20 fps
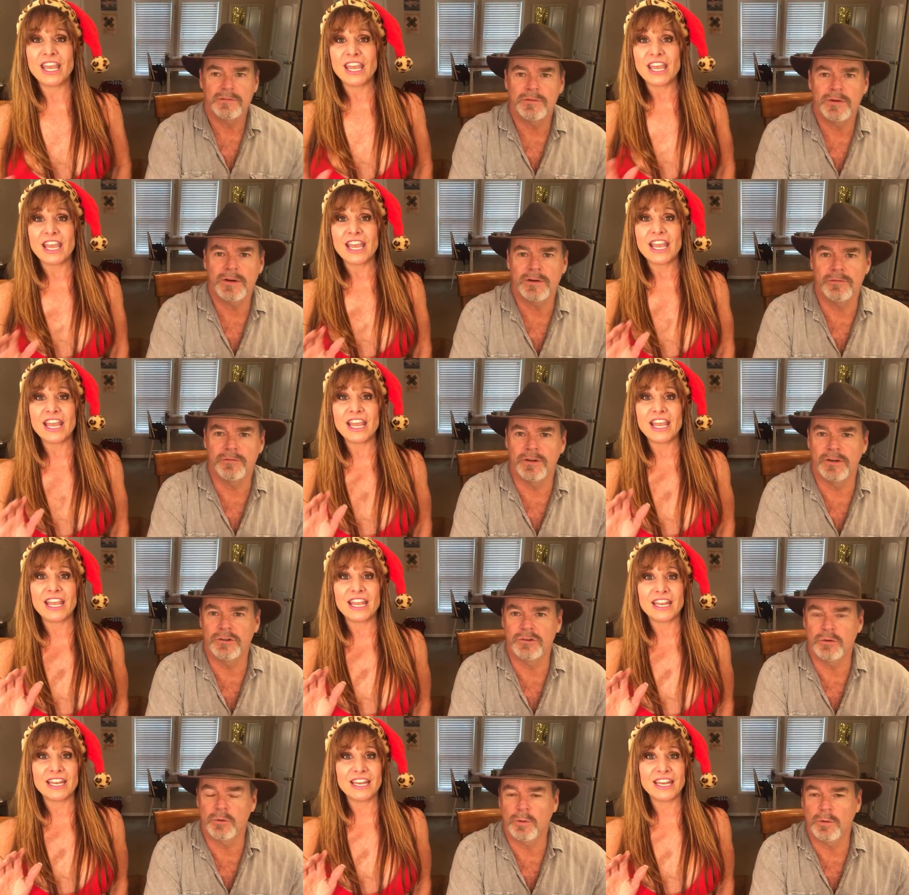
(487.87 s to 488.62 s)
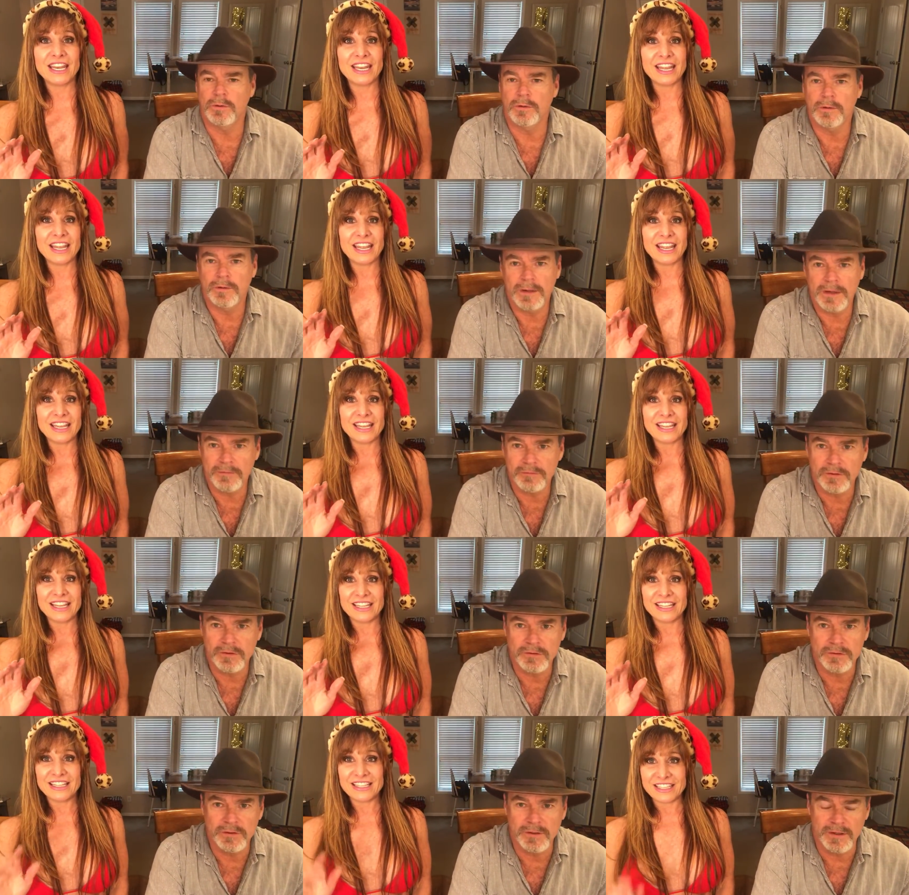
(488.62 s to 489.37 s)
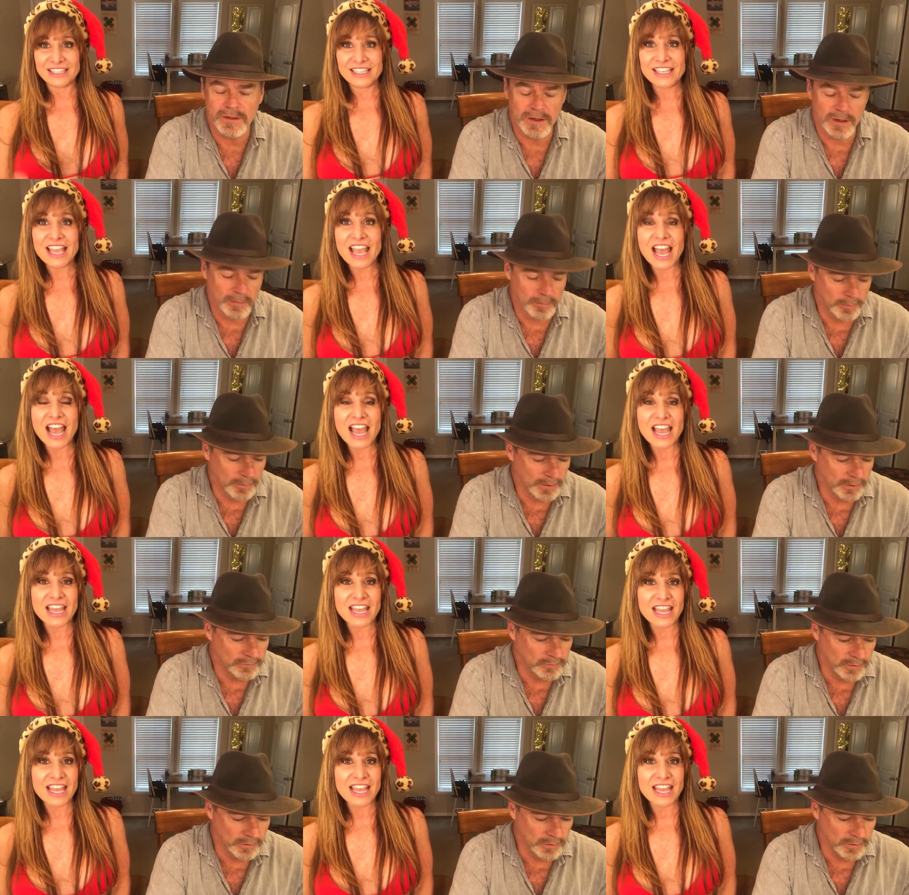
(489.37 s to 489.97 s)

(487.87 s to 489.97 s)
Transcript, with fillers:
Speaker 1: very visual. And You'll have to see it. I'll, yeah. I'll,